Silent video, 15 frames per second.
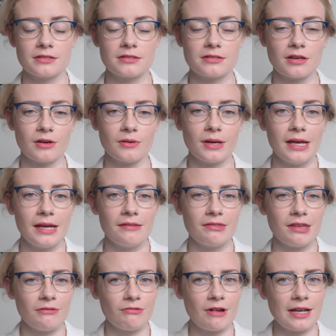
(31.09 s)
So
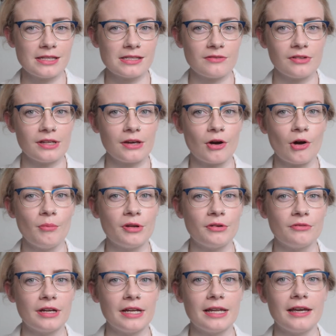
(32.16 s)
they're relatively
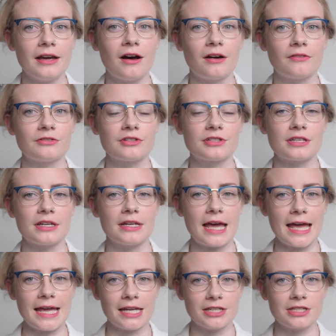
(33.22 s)
common really after a certain
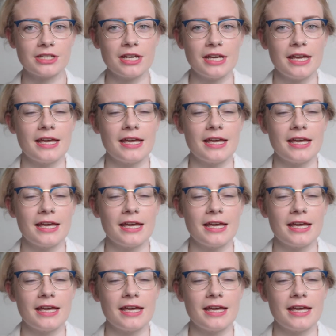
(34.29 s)
age.